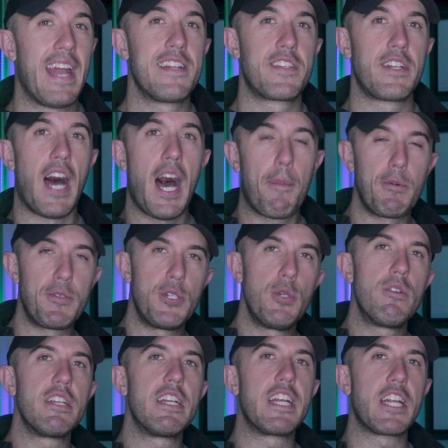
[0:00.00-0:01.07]
And it's an
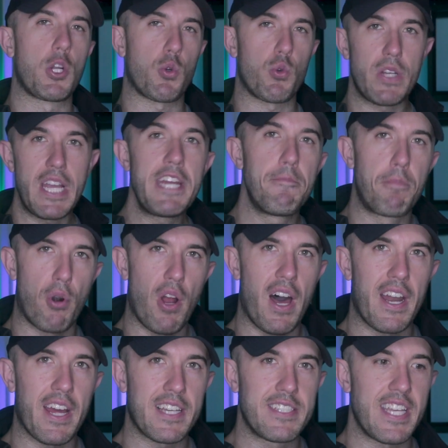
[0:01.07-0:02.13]
opportunity to create
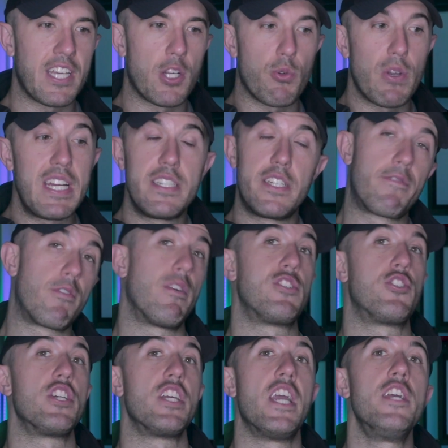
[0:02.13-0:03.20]
products and create
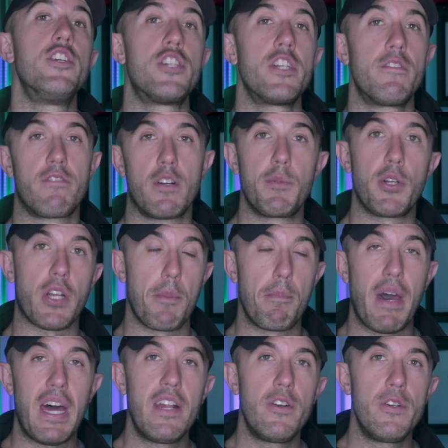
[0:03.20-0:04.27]
differentiation from your
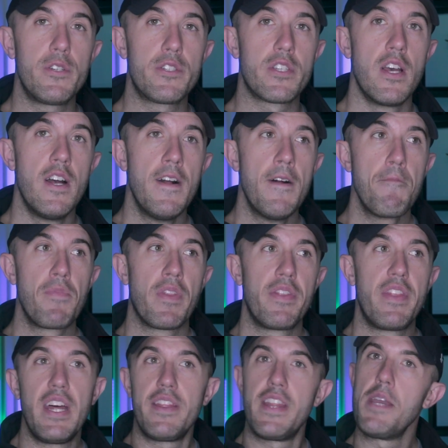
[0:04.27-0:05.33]
competitors
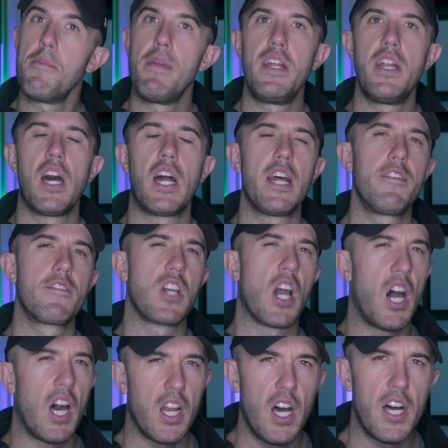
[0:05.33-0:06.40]
that they may not have
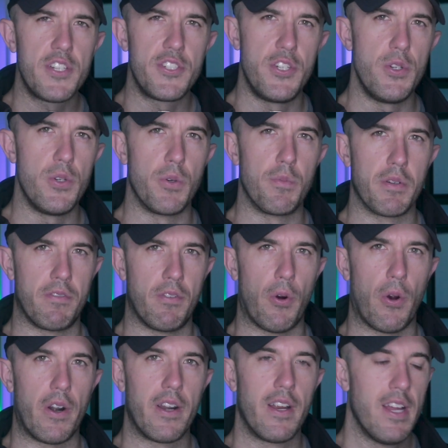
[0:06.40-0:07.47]
caught on to
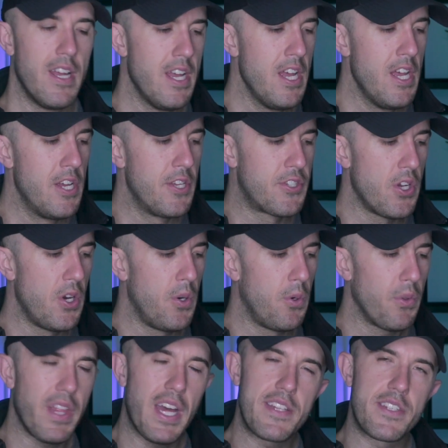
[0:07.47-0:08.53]
before.
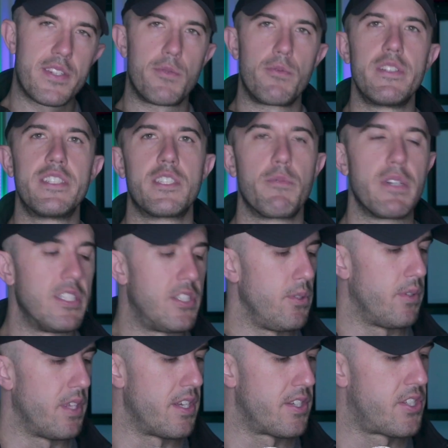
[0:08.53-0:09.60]
So that's the reason we
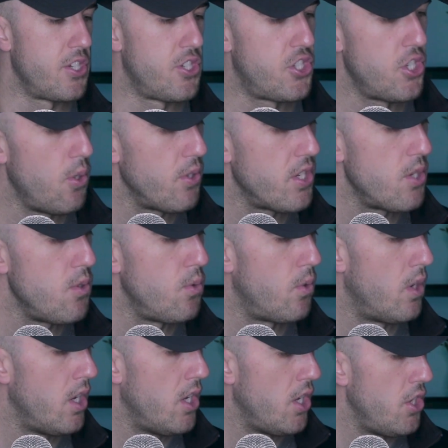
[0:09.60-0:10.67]
do this, to show
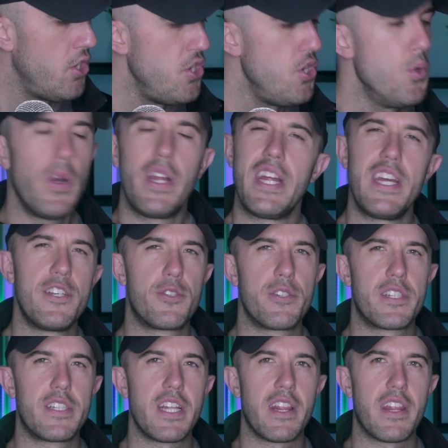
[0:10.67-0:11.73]
you new and
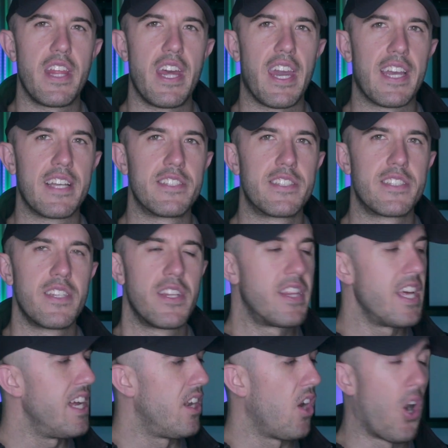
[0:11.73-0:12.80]
interesting things
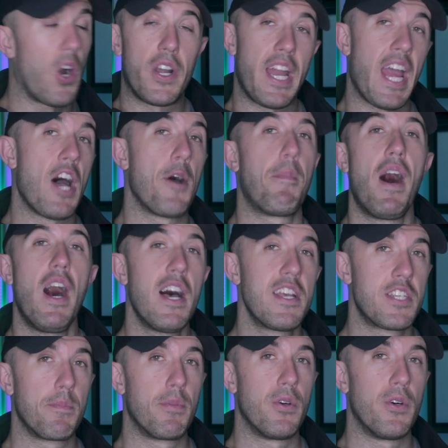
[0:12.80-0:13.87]
that are now
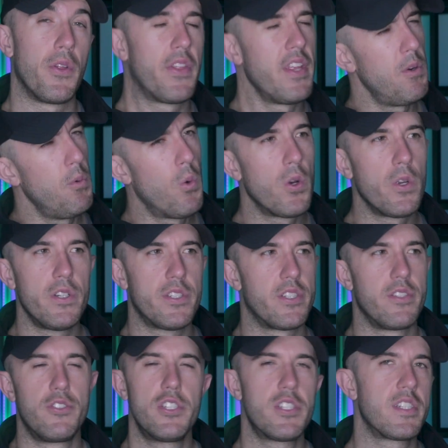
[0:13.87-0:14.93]
possible that
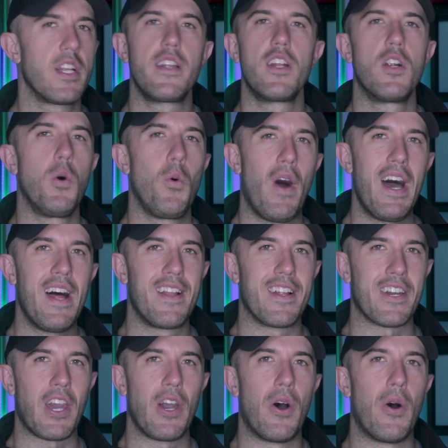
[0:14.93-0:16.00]
weren't just a little while
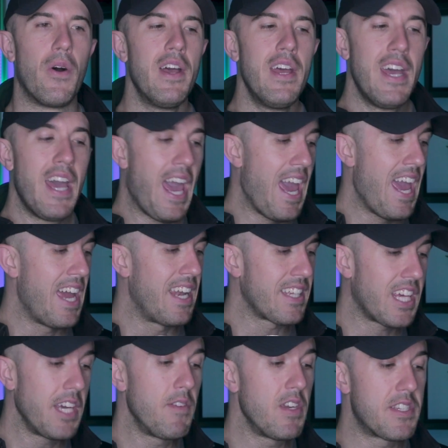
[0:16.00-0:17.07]
ago,
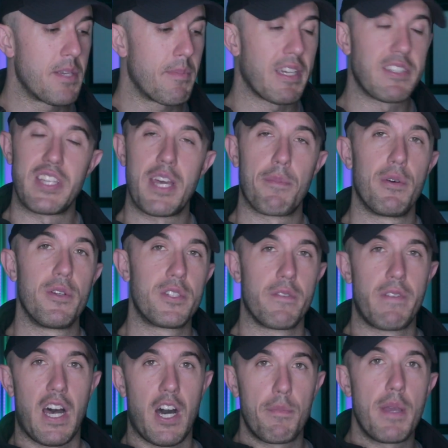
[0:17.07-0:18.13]
and give you some examples
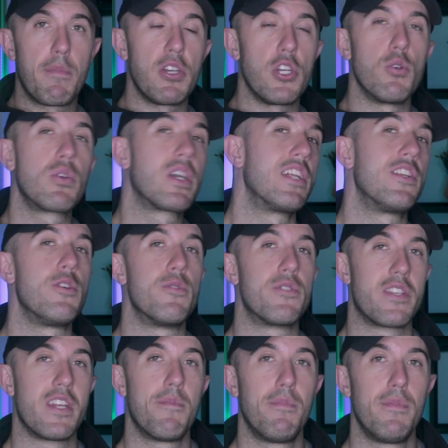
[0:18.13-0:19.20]
of how maybe you can
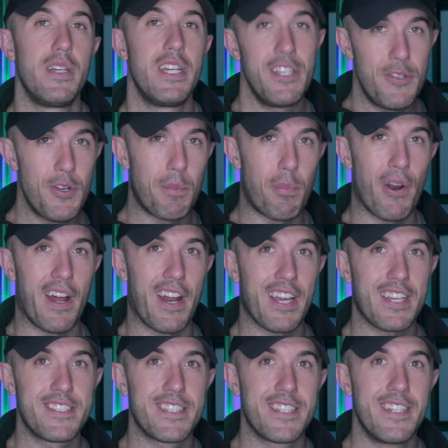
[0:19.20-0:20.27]
use them in your
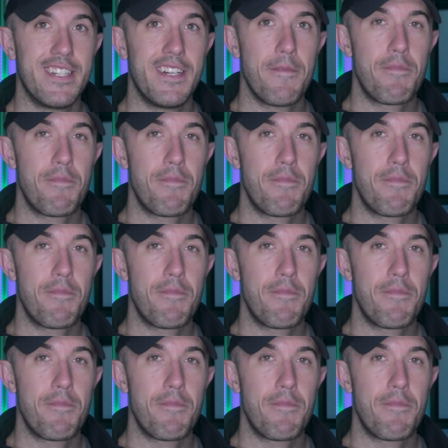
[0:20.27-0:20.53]
products.